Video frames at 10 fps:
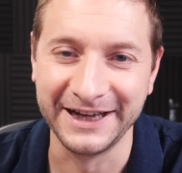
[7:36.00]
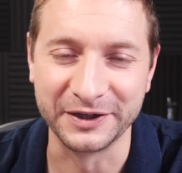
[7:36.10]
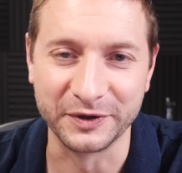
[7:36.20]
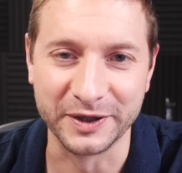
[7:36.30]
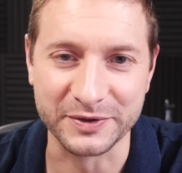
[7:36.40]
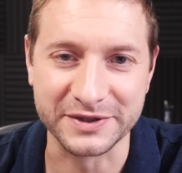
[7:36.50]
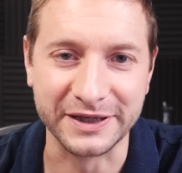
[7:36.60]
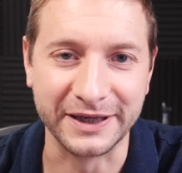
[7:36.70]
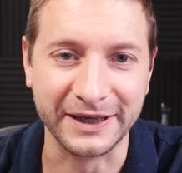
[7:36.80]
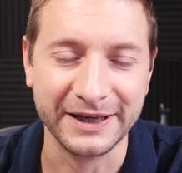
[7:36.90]
I know that was
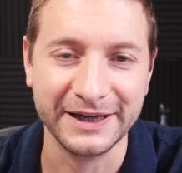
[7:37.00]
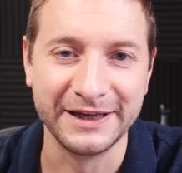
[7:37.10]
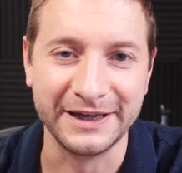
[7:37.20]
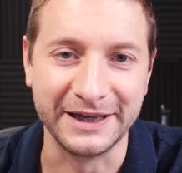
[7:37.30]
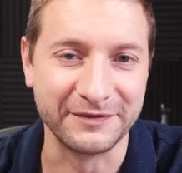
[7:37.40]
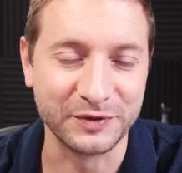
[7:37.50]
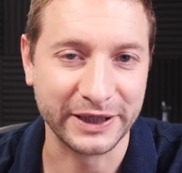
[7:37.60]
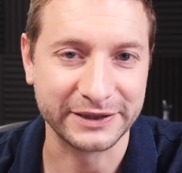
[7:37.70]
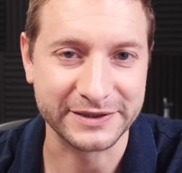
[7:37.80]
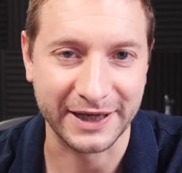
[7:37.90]
sneaky. And if you
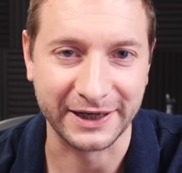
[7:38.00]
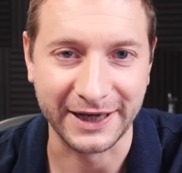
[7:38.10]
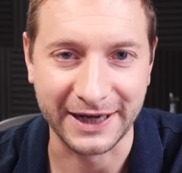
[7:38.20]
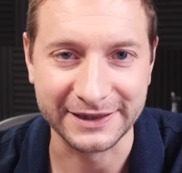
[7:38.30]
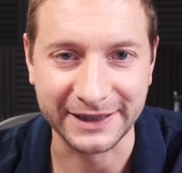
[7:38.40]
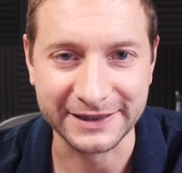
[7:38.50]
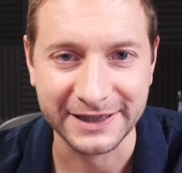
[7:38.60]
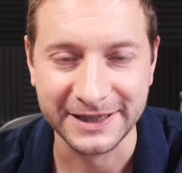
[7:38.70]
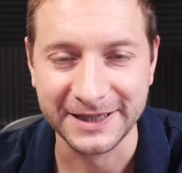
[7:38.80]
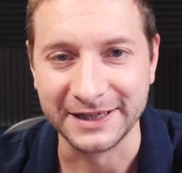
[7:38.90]
like this kind of content,
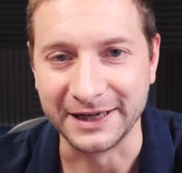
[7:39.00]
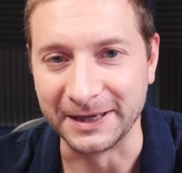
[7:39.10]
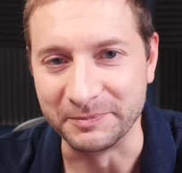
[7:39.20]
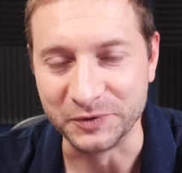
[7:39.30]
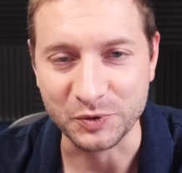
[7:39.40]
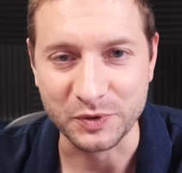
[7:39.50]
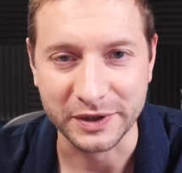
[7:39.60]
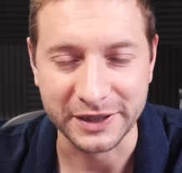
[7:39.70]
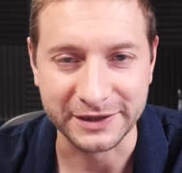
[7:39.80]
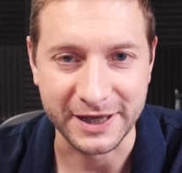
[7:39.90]
uh, do
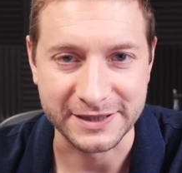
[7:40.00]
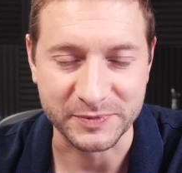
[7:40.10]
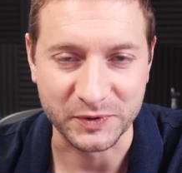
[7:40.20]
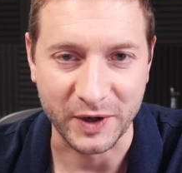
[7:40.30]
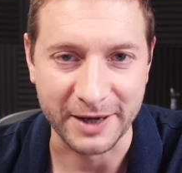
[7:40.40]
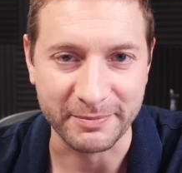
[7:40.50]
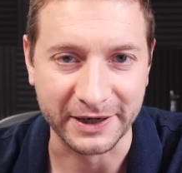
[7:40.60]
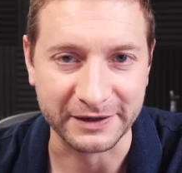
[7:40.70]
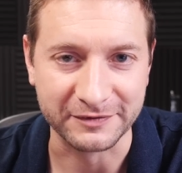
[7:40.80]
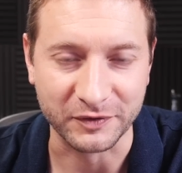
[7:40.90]
hit that subscribe
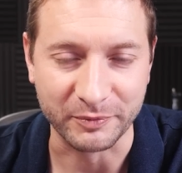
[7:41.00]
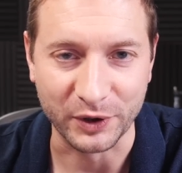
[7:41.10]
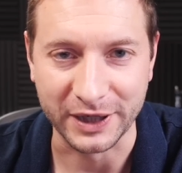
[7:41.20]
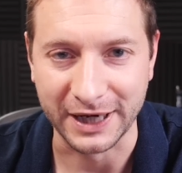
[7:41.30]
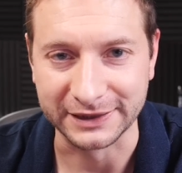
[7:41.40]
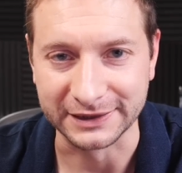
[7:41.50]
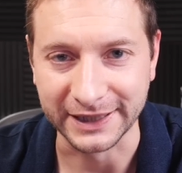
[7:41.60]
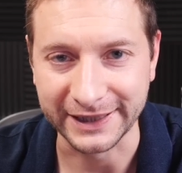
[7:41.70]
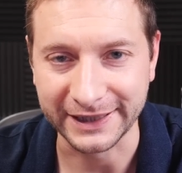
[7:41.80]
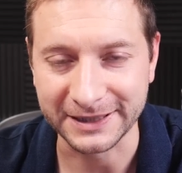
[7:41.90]
button for more content
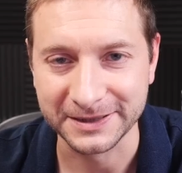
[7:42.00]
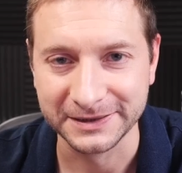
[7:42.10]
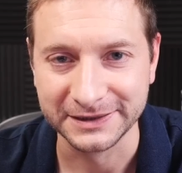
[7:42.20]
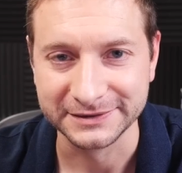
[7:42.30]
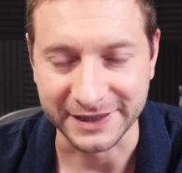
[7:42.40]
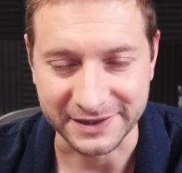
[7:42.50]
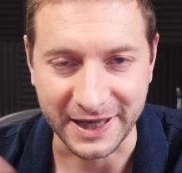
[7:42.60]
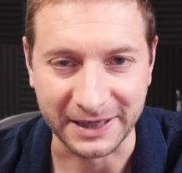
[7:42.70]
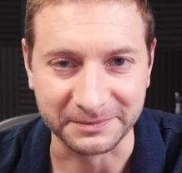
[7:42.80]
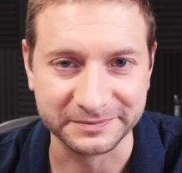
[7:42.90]
like it. Thanks a
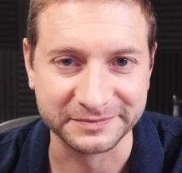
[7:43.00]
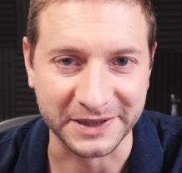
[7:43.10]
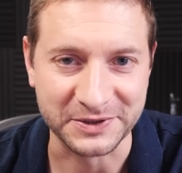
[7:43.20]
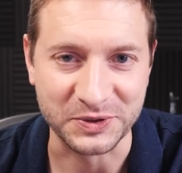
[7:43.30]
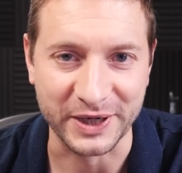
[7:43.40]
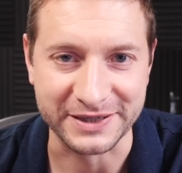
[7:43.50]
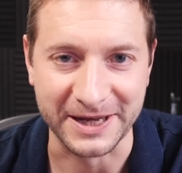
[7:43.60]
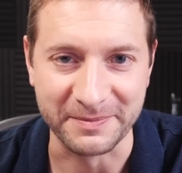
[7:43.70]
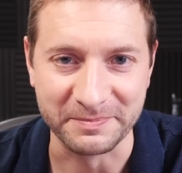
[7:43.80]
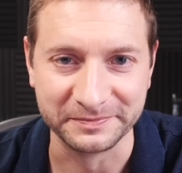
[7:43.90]
lot. I'll see you next
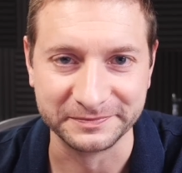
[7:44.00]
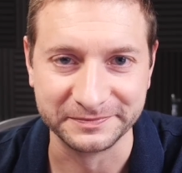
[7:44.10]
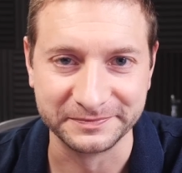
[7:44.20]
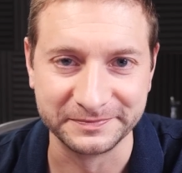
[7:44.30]
time.